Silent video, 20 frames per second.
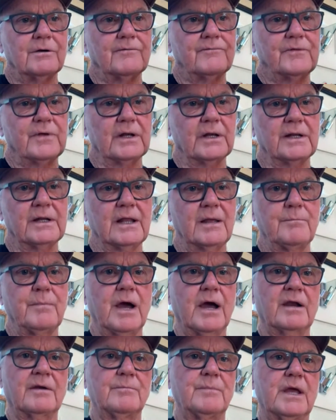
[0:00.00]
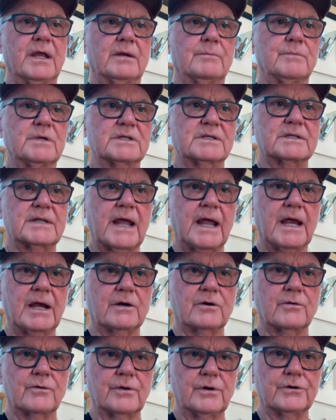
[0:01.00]
feeling they might have made a
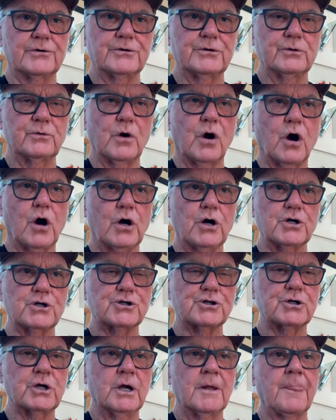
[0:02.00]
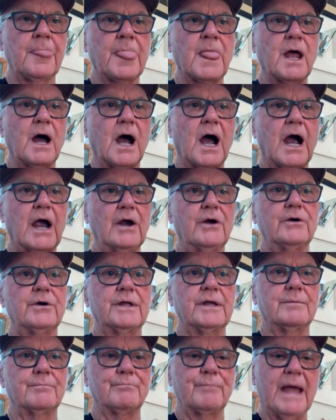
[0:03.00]
mistake or they're too harsh,
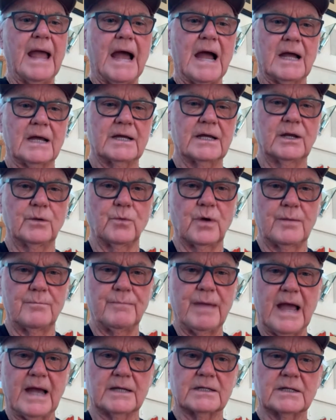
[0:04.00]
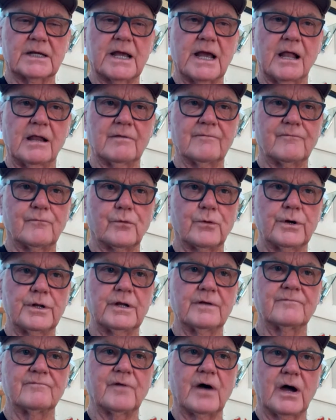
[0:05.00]
hired him back. And he went back to
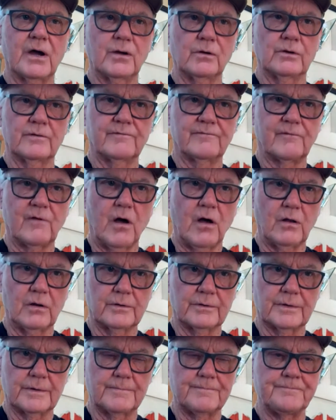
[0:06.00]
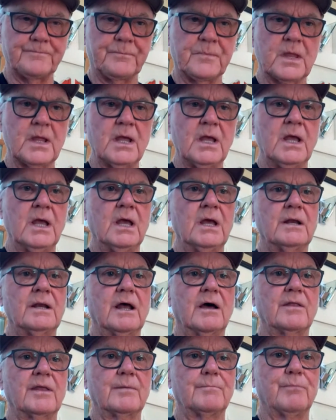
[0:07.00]
California, and Viola followed him.
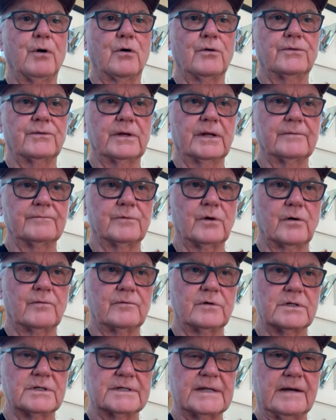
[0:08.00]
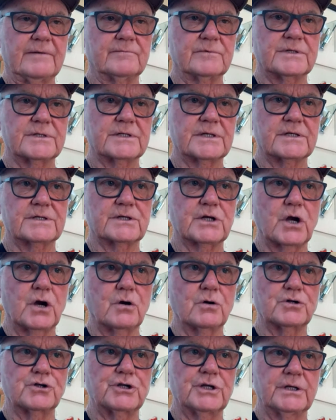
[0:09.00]
Now, they both lived over in San
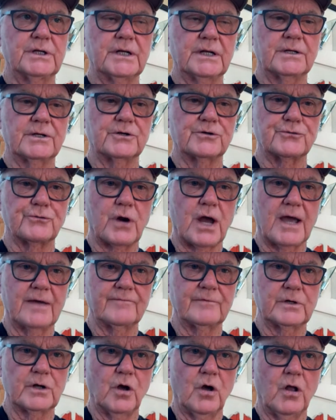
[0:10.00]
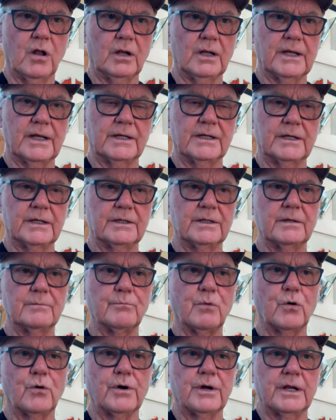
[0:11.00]
Francisco. She didn't drive at all. And in the
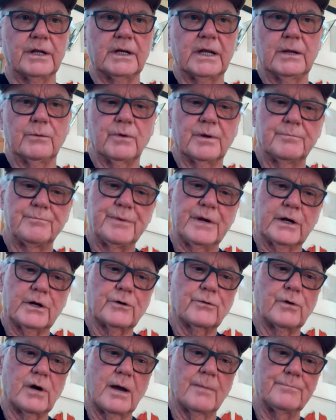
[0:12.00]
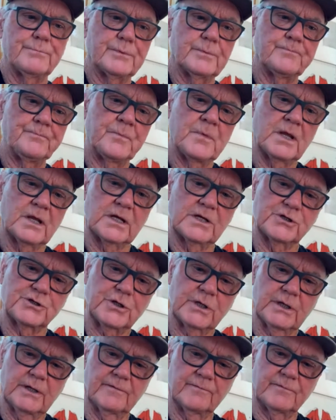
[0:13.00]
morning, he would pick her up because she
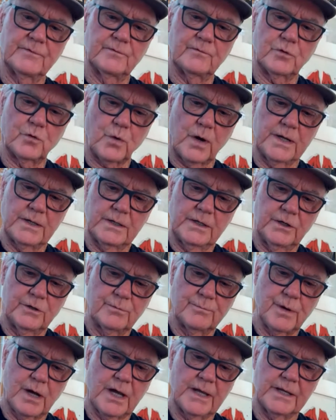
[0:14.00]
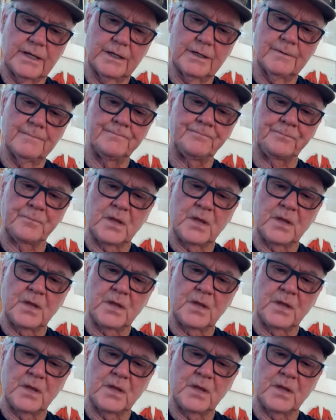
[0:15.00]
lived quite nearby him.